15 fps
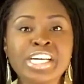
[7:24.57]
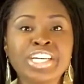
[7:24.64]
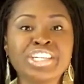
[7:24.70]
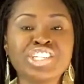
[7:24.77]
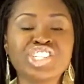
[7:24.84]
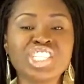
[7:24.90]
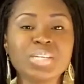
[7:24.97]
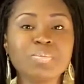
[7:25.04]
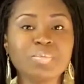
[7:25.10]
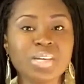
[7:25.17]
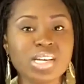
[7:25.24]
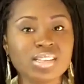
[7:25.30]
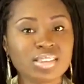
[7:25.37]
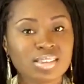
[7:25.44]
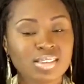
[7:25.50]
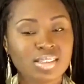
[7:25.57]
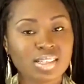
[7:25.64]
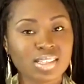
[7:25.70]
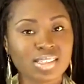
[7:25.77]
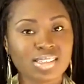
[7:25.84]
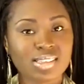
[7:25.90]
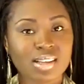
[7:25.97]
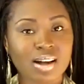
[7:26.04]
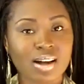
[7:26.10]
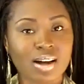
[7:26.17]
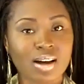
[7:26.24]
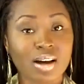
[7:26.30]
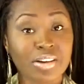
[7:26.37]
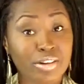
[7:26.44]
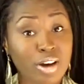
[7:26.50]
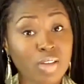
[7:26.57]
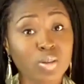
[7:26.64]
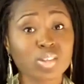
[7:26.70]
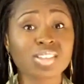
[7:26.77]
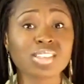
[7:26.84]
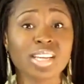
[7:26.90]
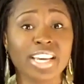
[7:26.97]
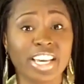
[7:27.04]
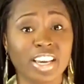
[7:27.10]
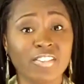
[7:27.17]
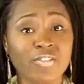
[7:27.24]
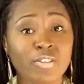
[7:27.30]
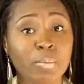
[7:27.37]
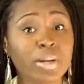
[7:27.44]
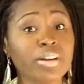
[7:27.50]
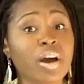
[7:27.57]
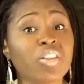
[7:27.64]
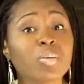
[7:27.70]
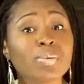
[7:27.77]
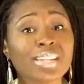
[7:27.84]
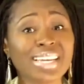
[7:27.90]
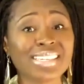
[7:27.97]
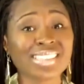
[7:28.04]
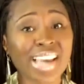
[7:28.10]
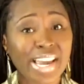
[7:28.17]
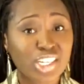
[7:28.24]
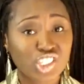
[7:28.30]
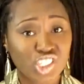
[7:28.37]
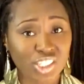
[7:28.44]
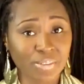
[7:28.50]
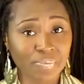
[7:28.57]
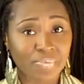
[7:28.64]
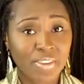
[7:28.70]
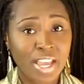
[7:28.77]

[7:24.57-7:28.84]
she meets this another slave from another plantation,